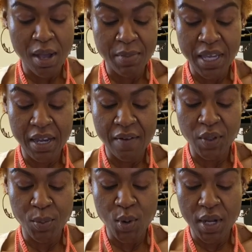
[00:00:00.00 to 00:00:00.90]
get
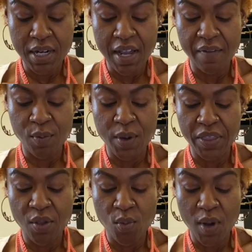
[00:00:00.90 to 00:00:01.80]
comfortable enough
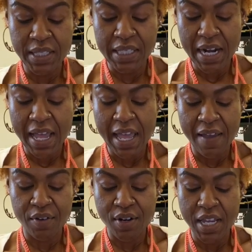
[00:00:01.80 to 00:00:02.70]
with the ones that I
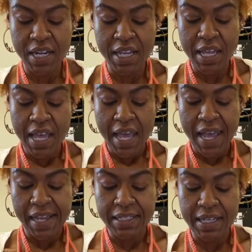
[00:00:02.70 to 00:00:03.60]
have created
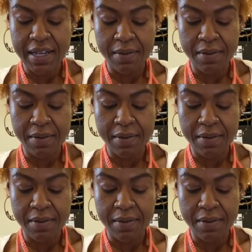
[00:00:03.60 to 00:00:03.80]
and